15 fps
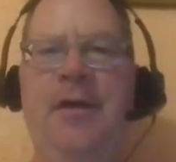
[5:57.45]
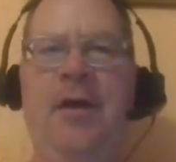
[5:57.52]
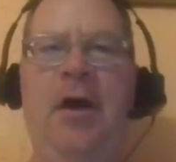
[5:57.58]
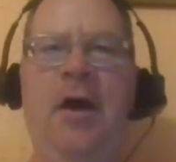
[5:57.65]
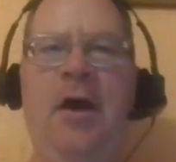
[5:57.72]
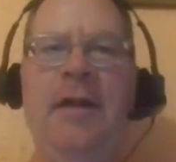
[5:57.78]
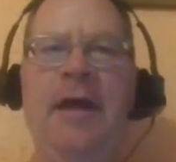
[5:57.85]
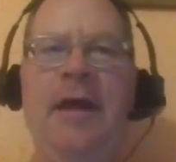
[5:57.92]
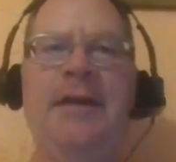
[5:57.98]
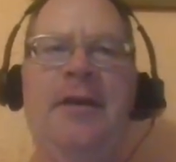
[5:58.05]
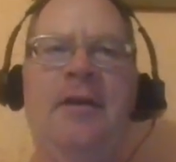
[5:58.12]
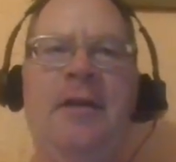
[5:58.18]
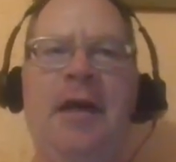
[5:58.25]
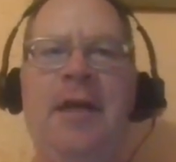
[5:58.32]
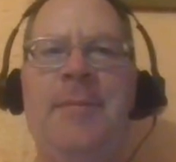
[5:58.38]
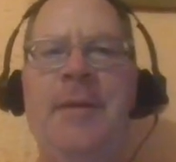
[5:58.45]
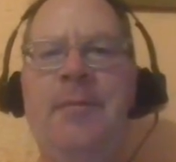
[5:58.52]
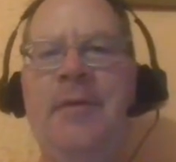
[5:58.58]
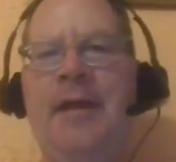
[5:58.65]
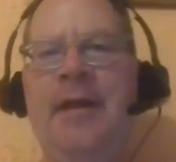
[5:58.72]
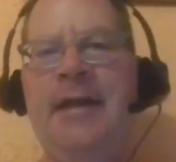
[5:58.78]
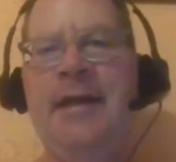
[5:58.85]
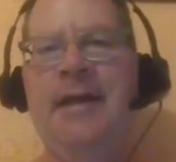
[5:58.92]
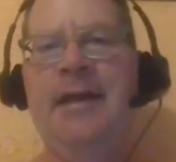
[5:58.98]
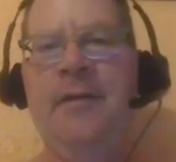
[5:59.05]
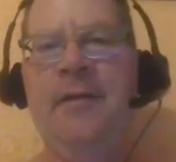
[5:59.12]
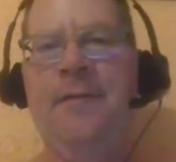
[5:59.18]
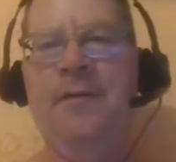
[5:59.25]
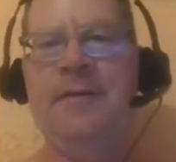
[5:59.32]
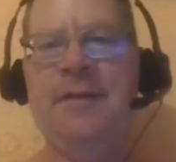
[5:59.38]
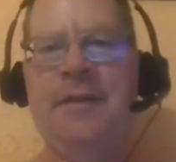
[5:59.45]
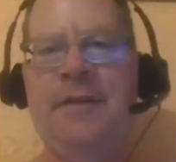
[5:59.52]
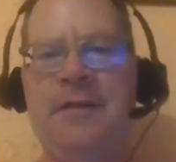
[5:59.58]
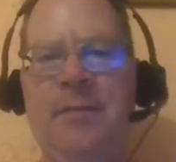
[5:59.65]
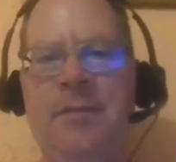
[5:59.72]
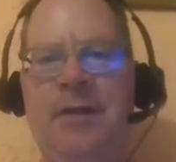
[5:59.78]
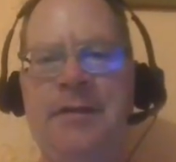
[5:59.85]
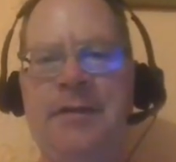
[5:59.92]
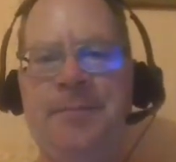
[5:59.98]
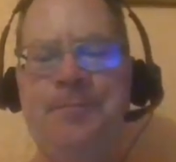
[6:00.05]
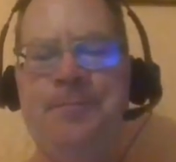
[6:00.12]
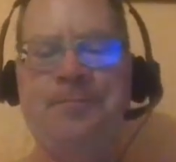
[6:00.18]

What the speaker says: Online, you hear a lot of people not getting the full 6 months.